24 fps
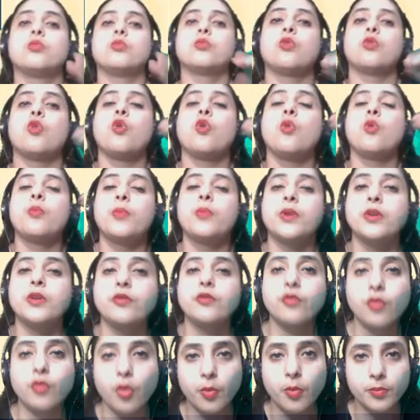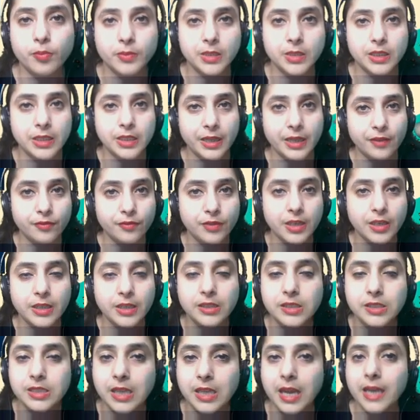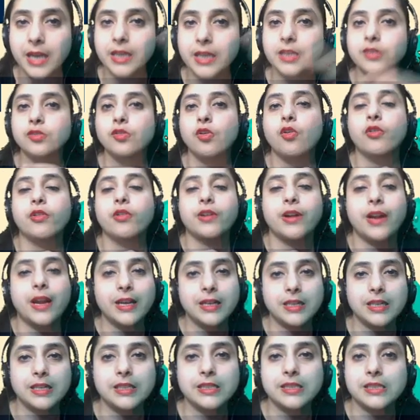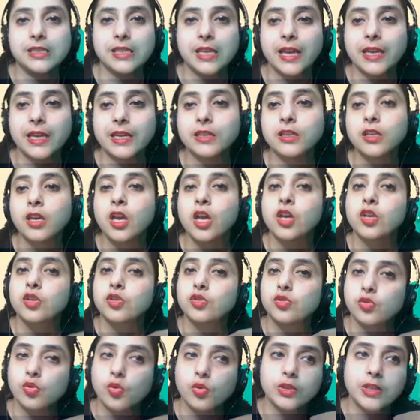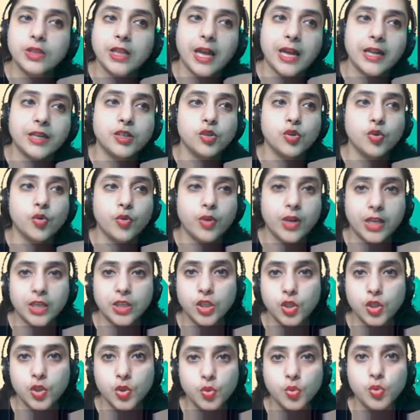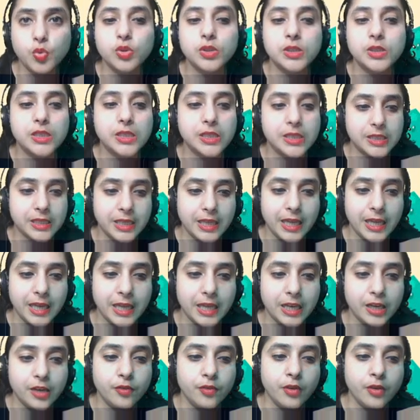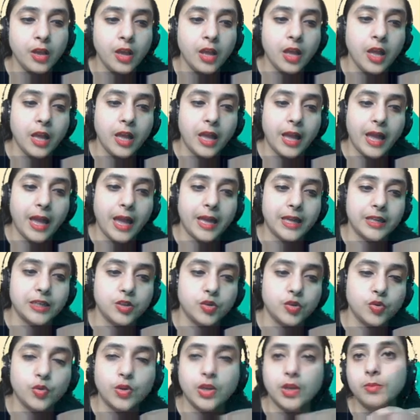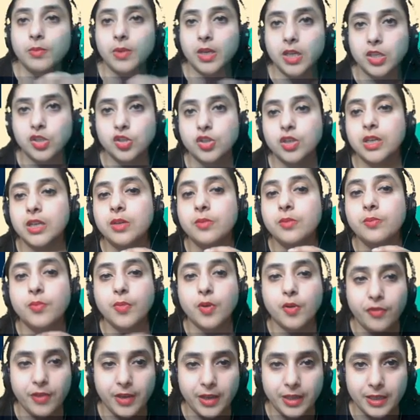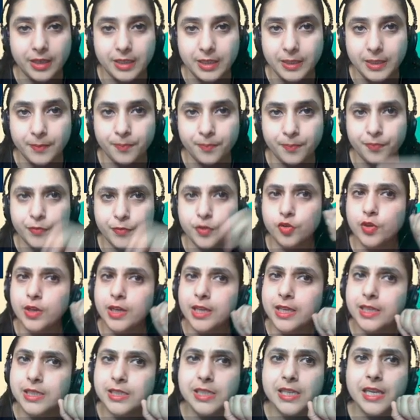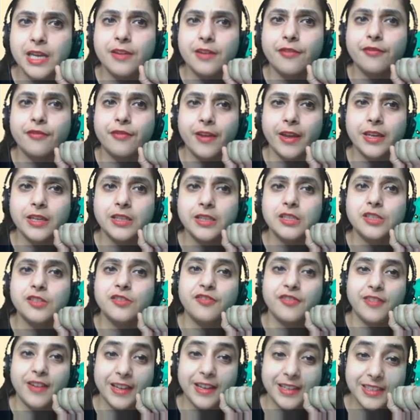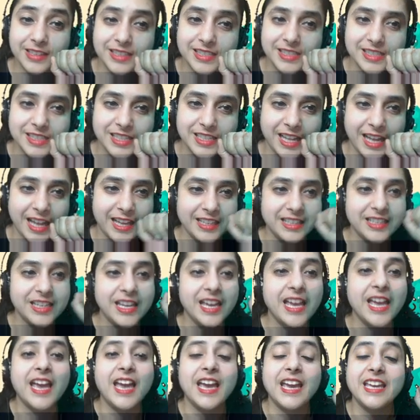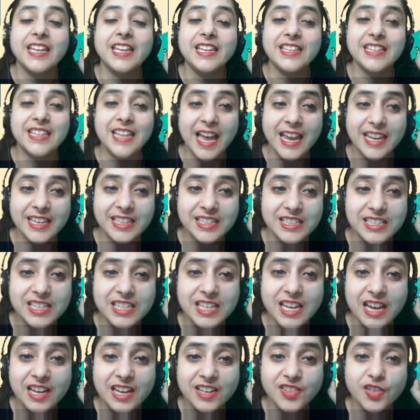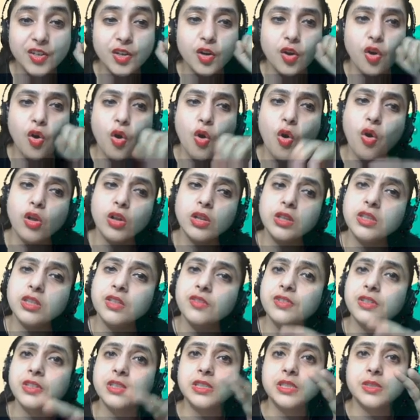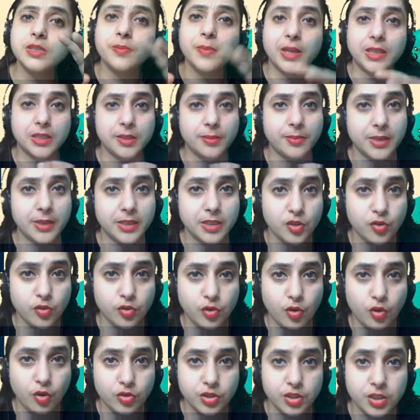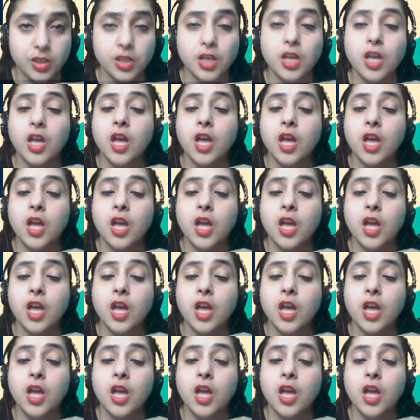open from the left hand side or right hand side, so that you can use the scale and you can measure it perfectly. So let's see a fact. Fact is that in 1900, all the words mathematical logic